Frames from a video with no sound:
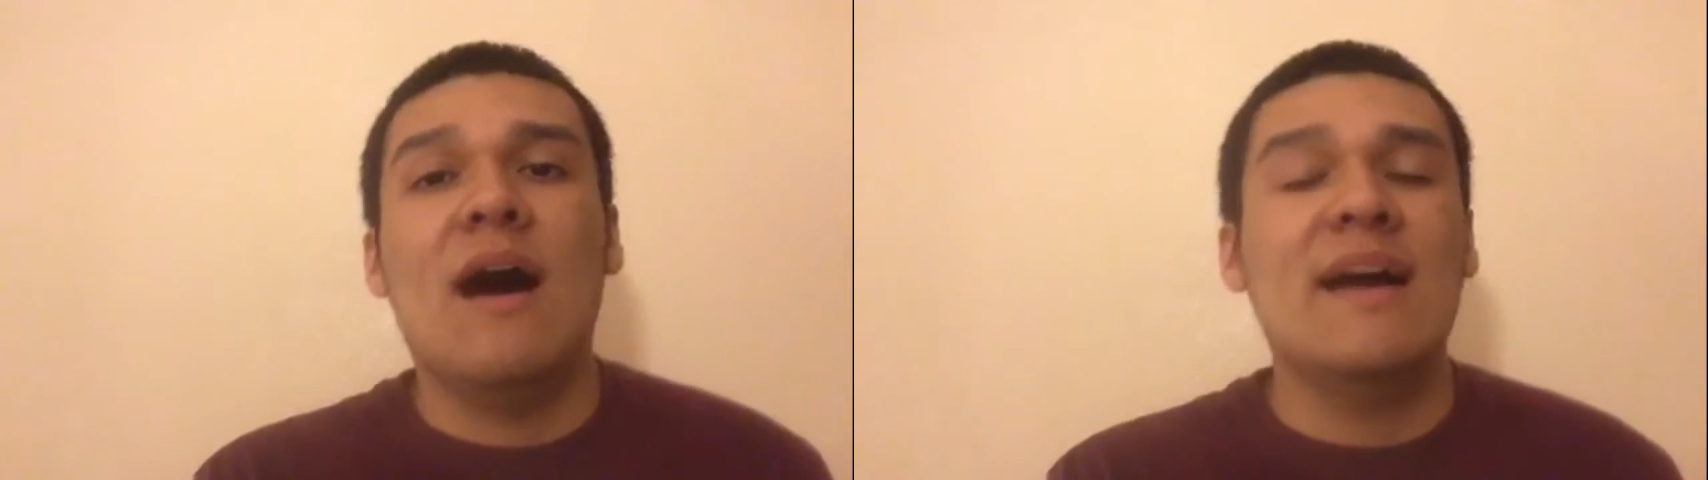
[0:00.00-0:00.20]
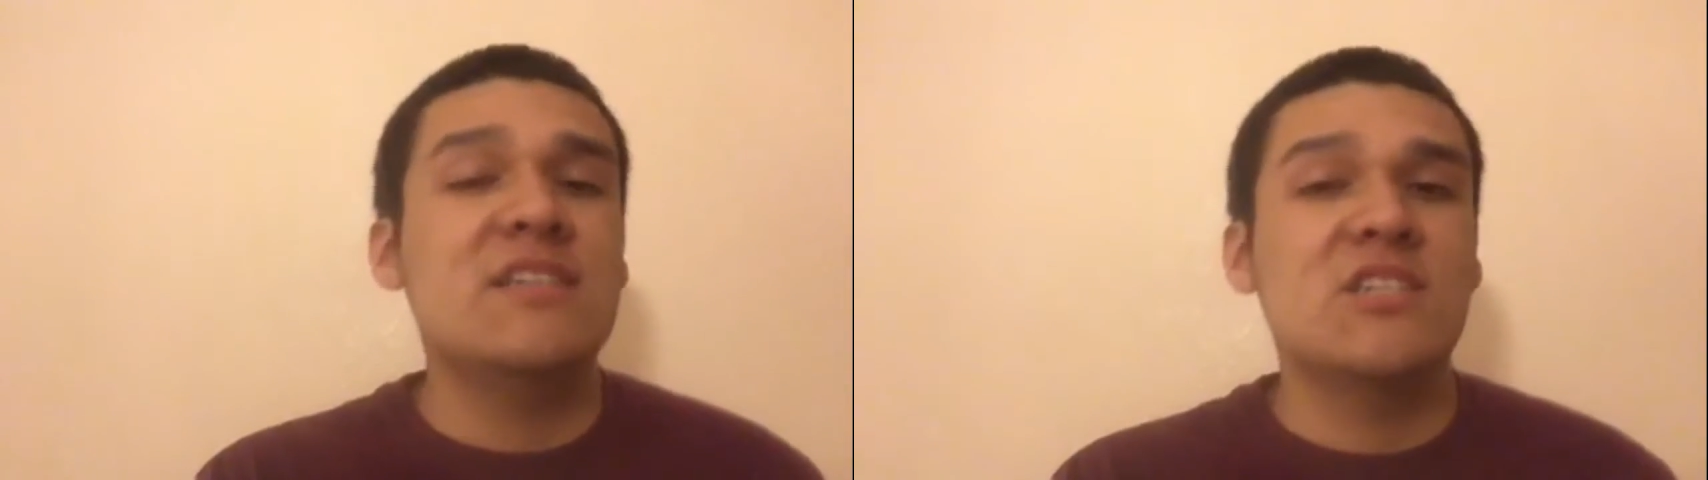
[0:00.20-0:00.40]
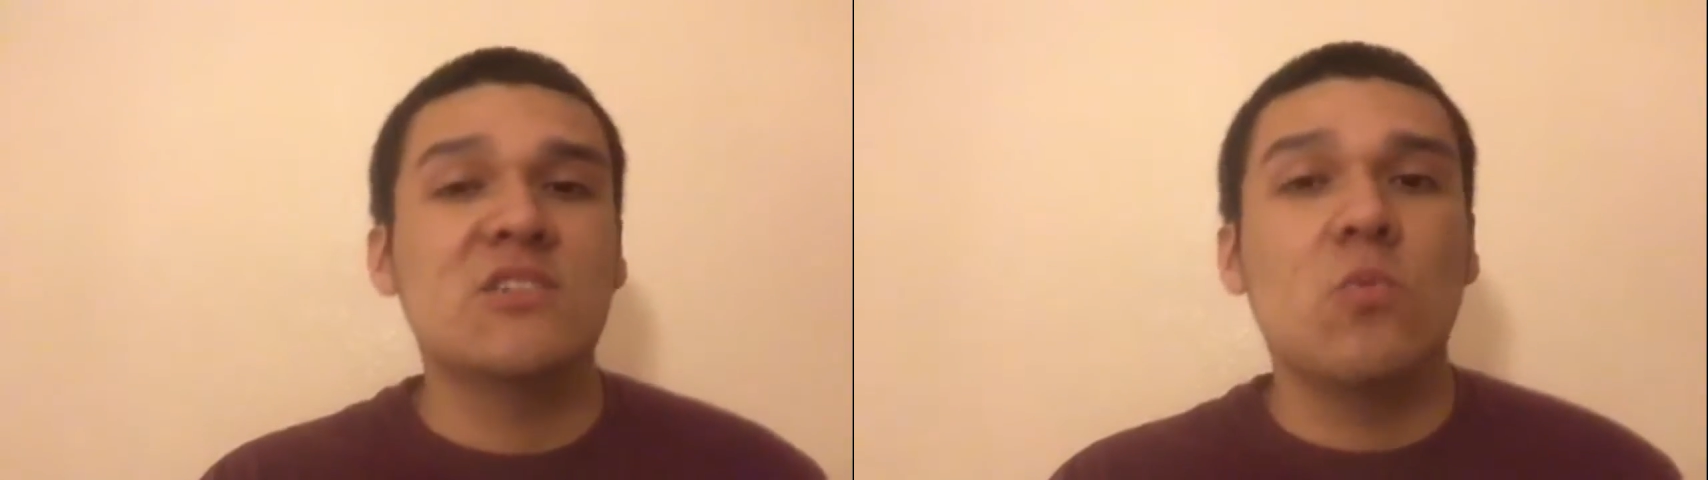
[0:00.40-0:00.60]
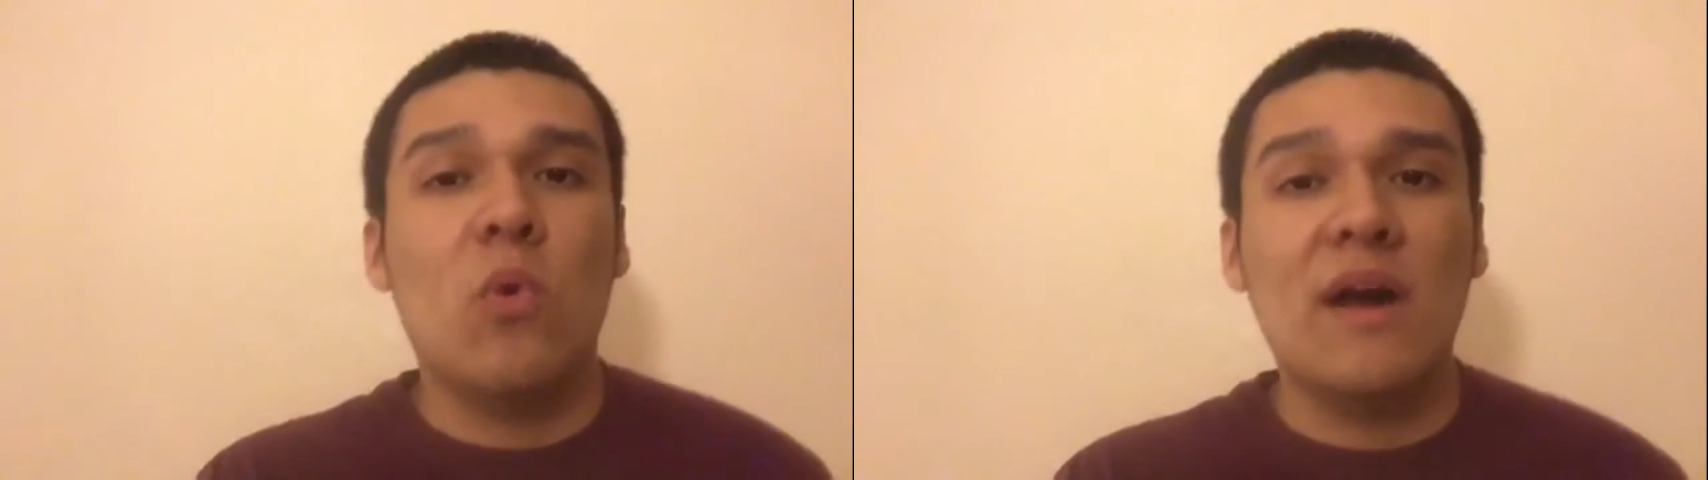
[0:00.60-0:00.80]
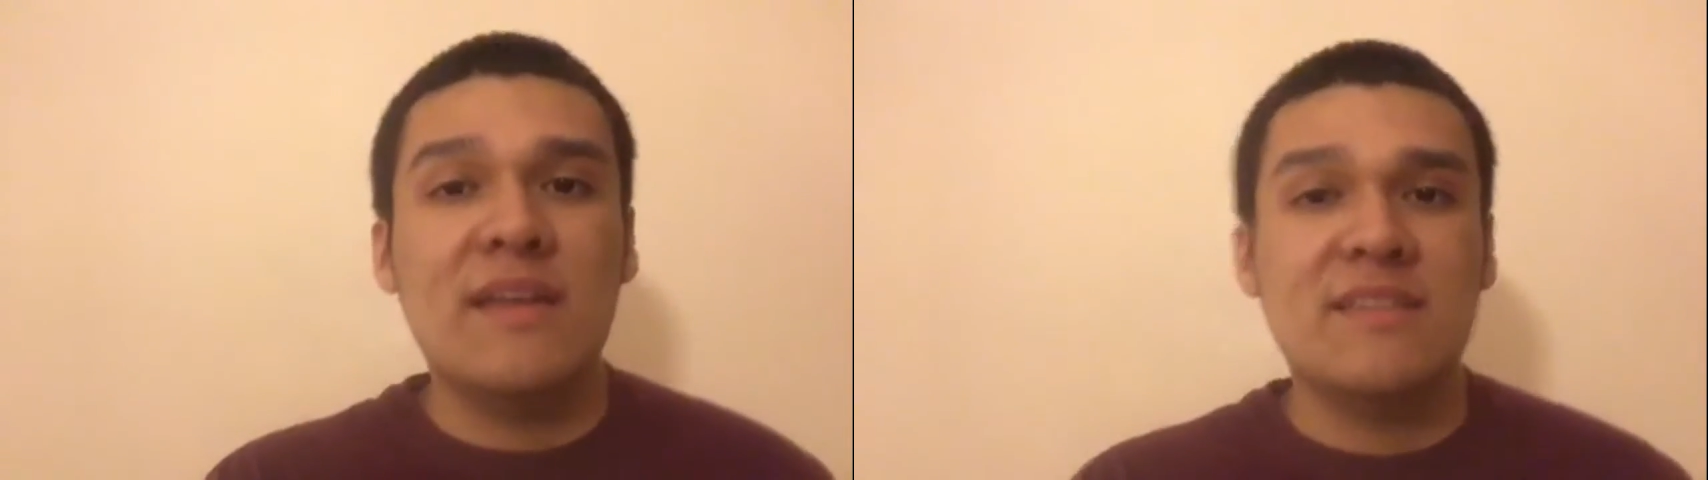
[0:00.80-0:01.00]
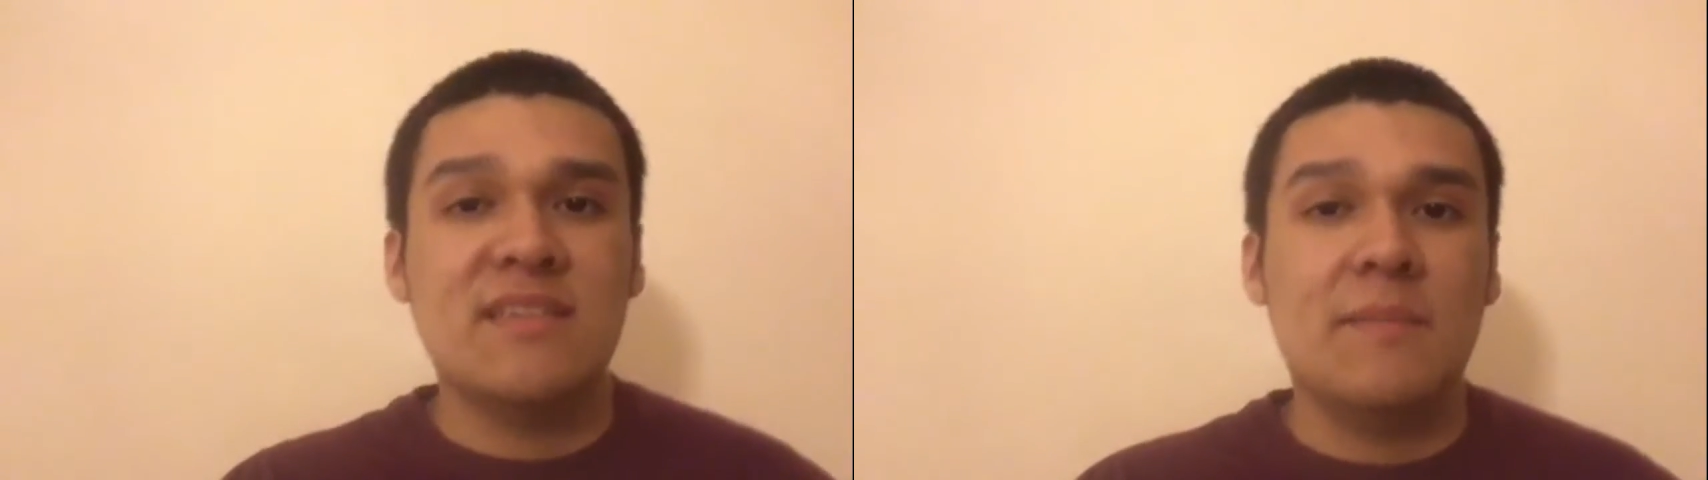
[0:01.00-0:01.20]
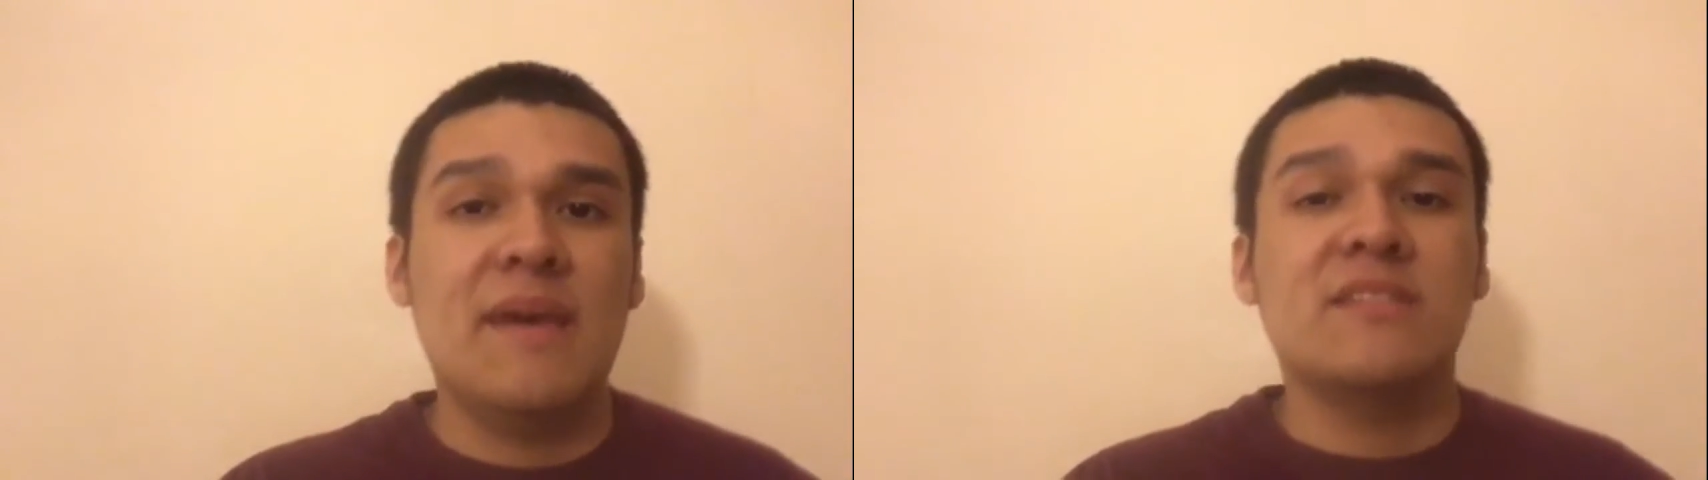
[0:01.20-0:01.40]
I just wanted some